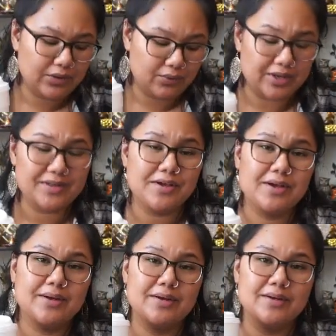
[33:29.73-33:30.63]
with
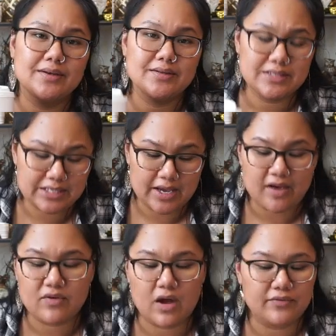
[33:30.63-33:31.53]

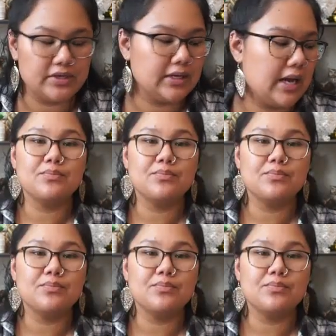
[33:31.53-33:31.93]
decaf coffee.